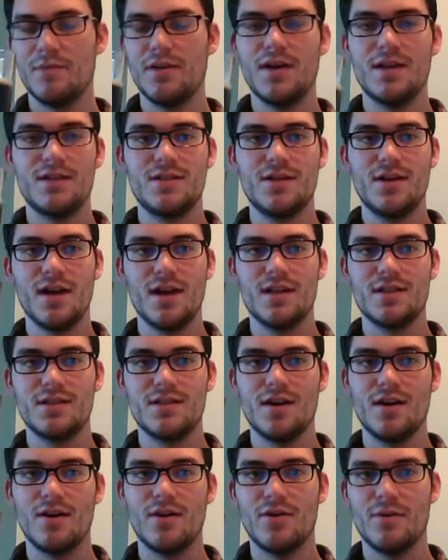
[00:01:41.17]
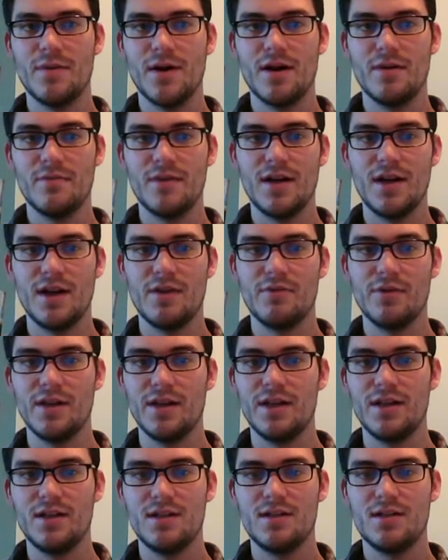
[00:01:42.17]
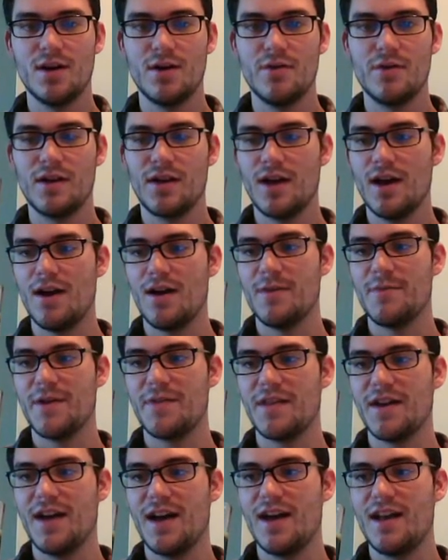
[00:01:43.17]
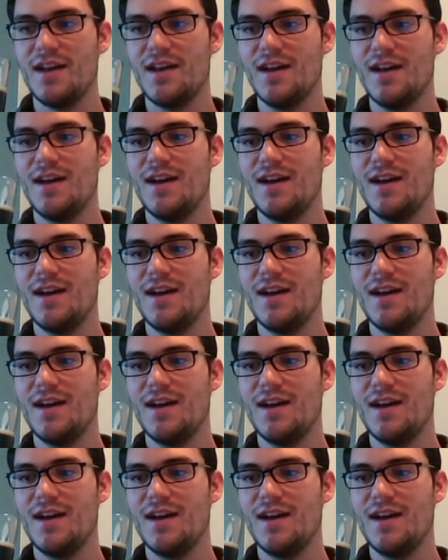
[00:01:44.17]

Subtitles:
but as you guys know about me, I really don't care about the head.